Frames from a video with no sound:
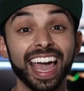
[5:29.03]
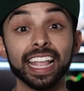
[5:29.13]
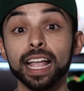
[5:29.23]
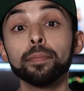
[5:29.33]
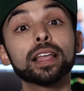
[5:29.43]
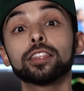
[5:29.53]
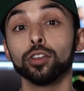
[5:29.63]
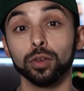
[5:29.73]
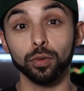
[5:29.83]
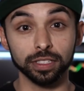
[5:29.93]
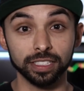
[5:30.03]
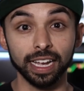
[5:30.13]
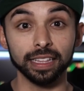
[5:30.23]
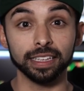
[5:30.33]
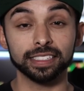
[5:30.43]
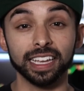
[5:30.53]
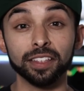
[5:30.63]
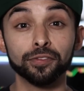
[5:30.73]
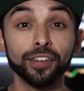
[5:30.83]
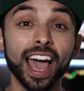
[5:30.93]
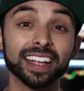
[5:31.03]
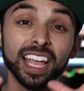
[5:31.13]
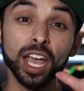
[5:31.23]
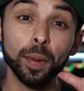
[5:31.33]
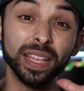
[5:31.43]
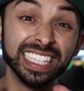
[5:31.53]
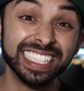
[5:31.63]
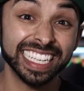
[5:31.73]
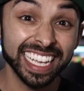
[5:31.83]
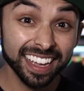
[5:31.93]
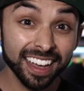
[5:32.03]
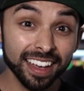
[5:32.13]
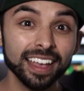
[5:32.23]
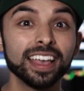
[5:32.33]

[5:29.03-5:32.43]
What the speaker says: And I'm not the only one saying this. In fact, Benzinga